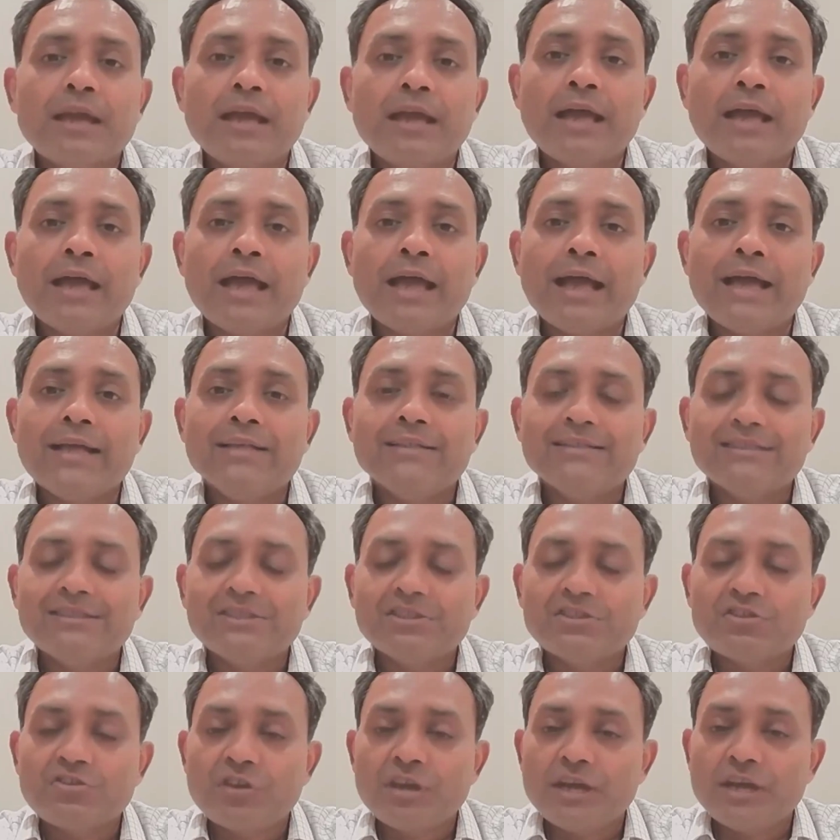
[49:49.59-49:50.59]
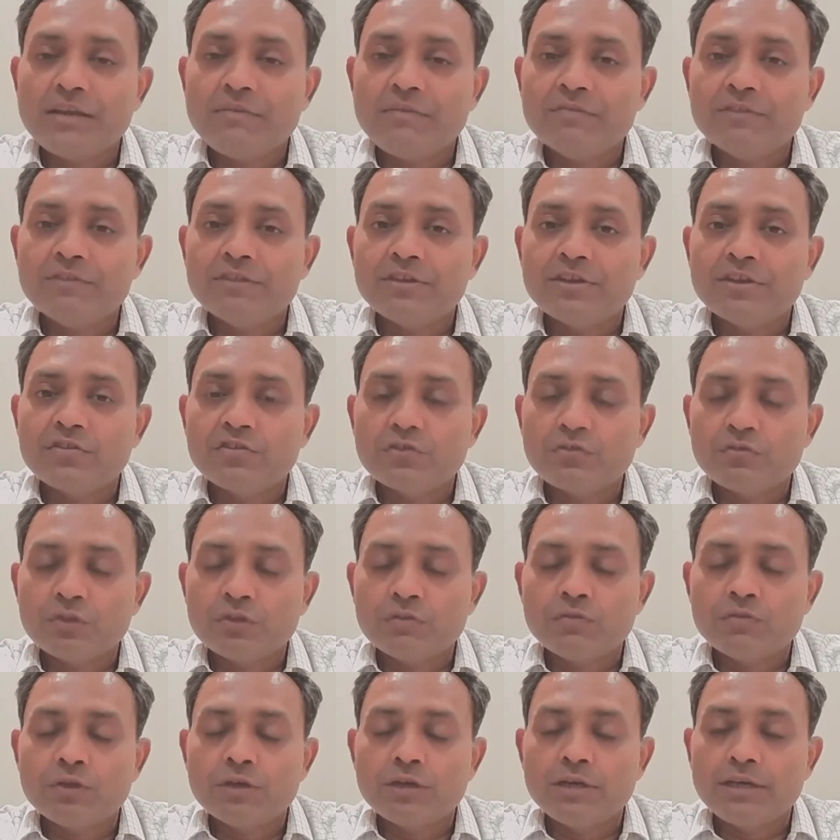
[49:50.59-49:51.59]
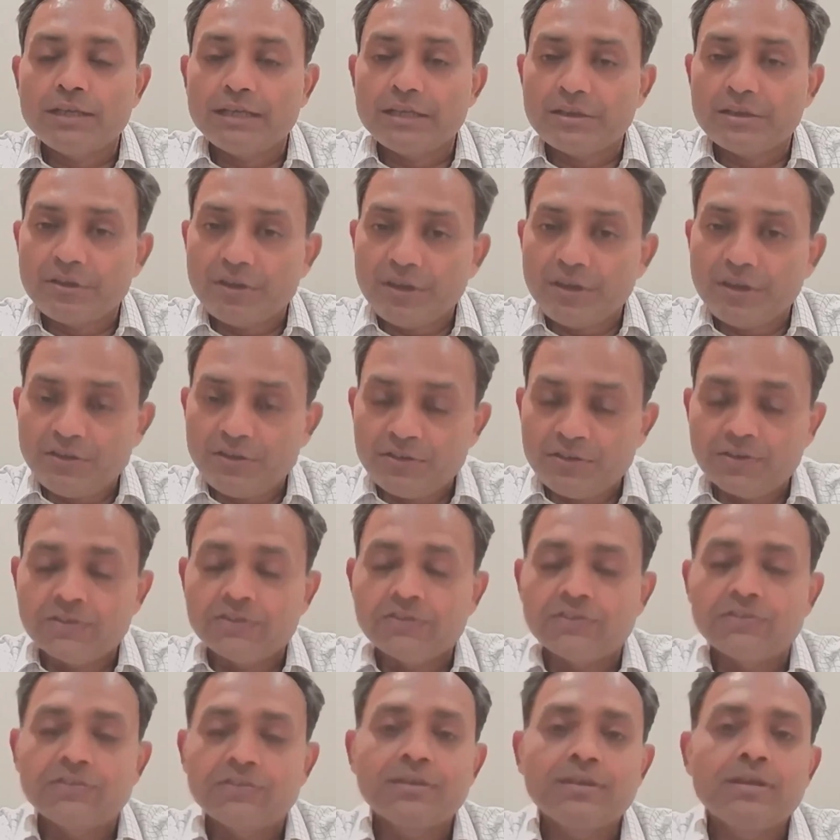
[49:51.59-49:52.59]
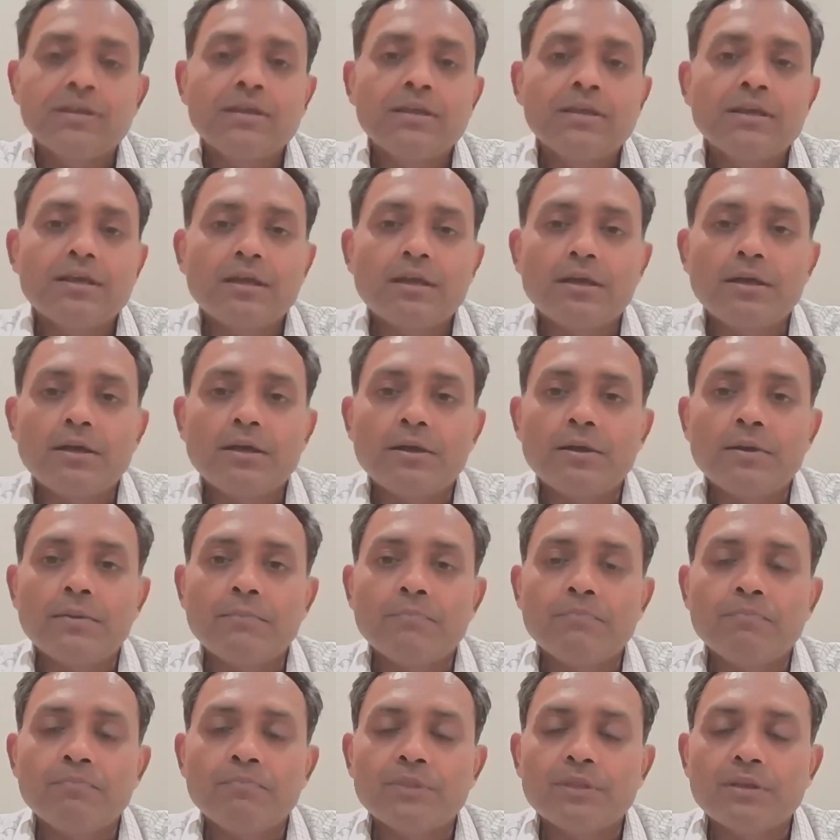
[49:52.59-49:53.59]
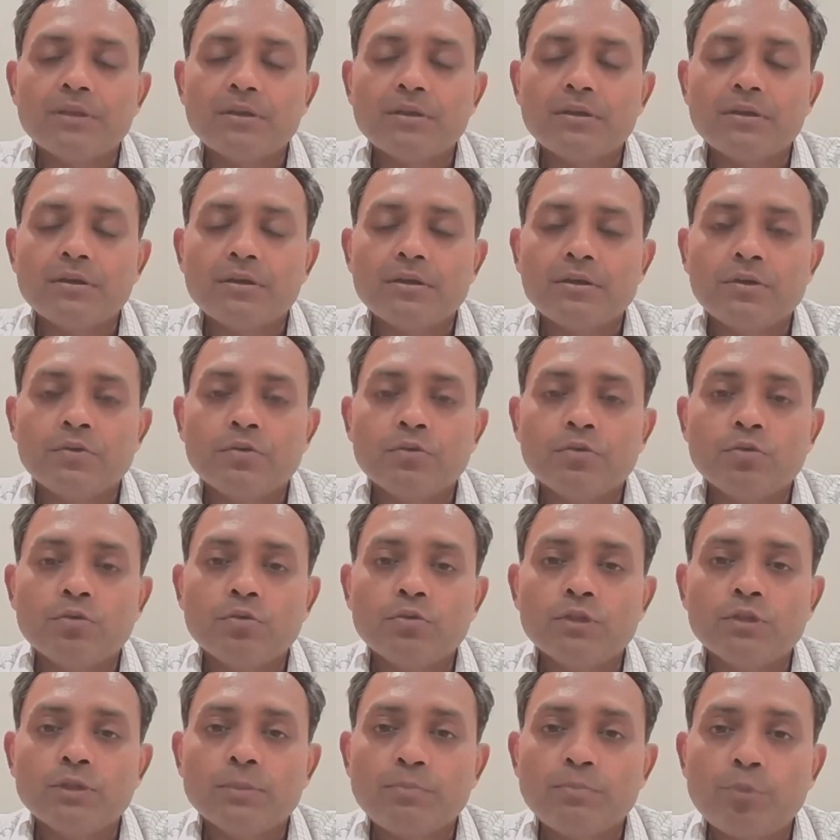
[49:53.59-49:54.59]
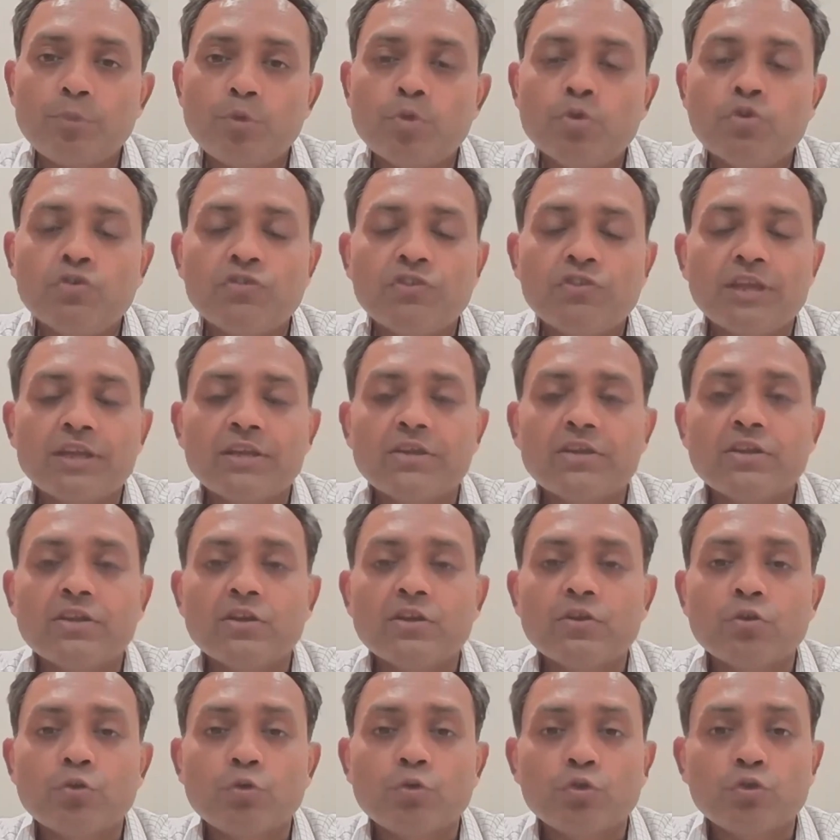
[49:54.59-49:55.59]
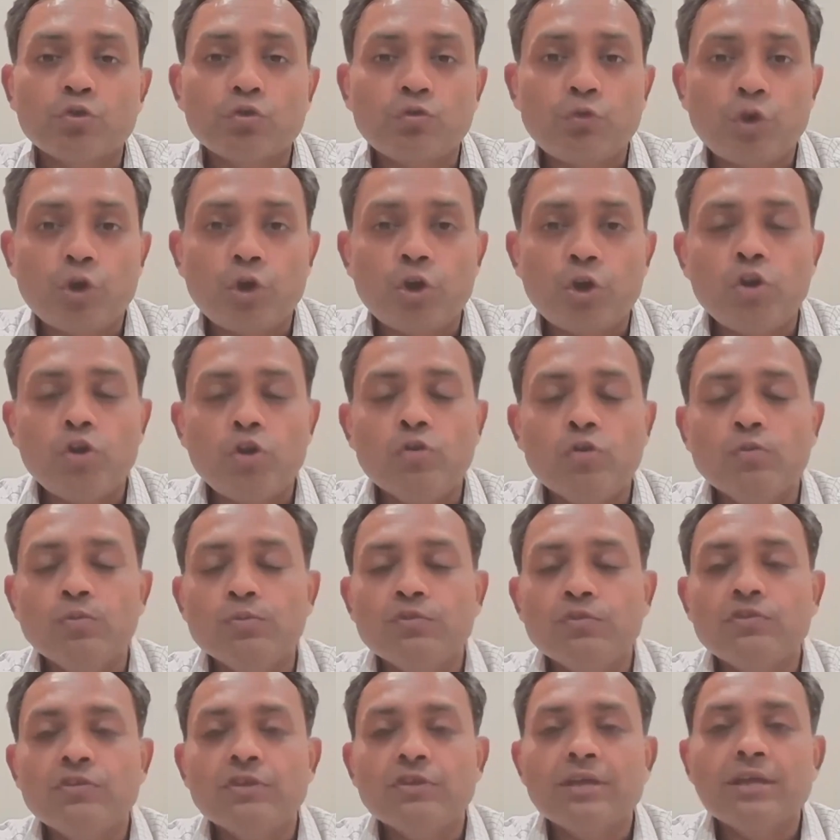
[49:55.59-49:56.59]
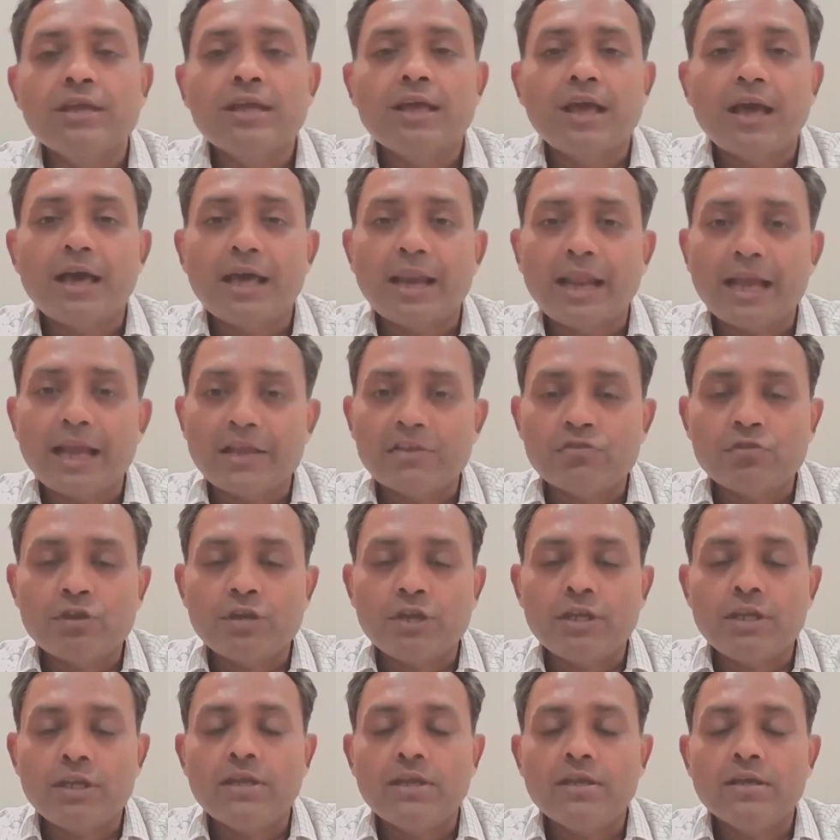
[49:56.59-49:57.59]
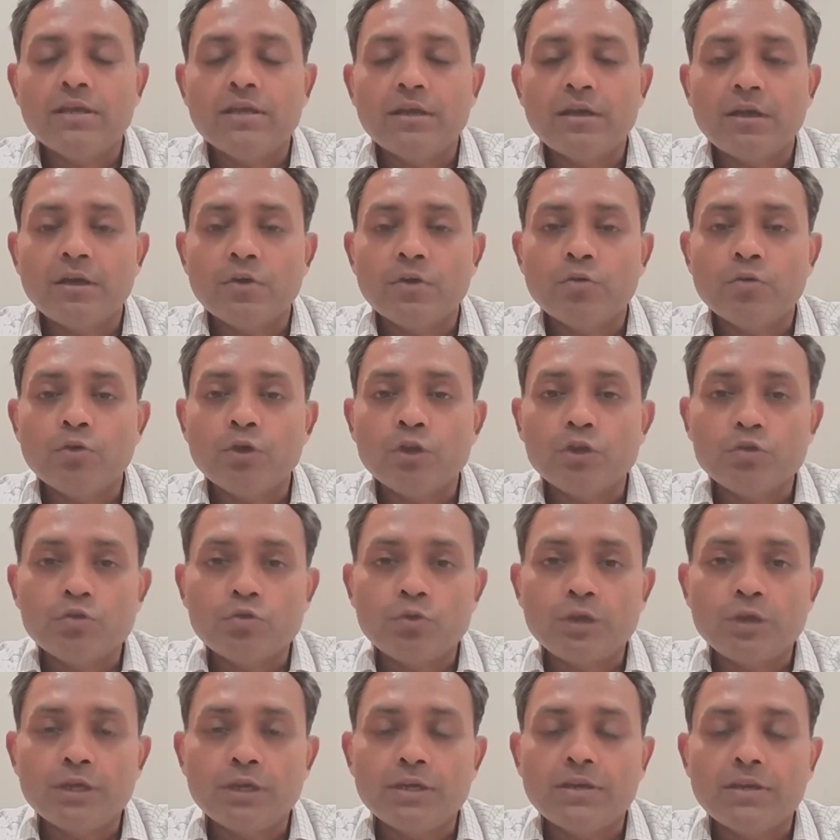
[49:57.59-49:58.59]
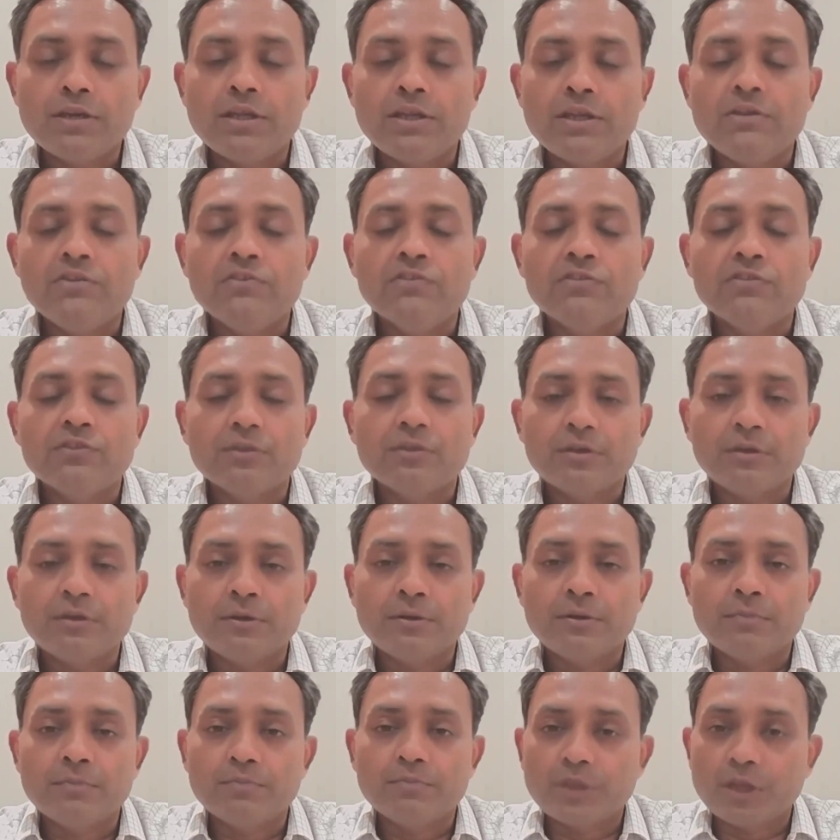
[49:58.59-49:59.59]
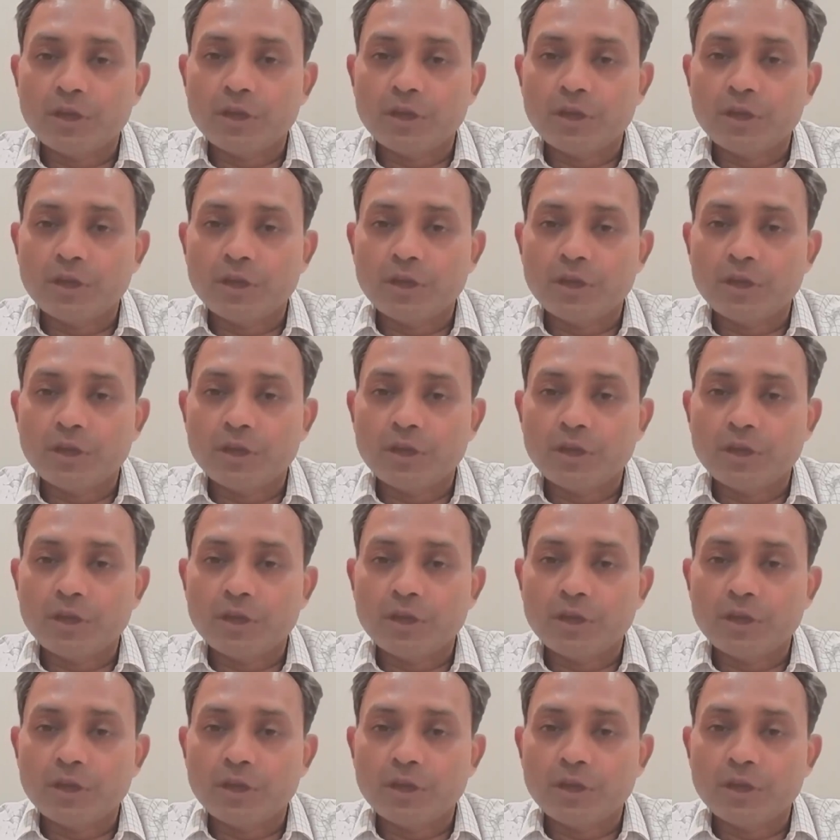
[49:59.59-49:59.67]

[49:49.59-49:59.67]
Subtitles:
as its trading with the rest of the world increases, the port sector growth volumes are actually going to increase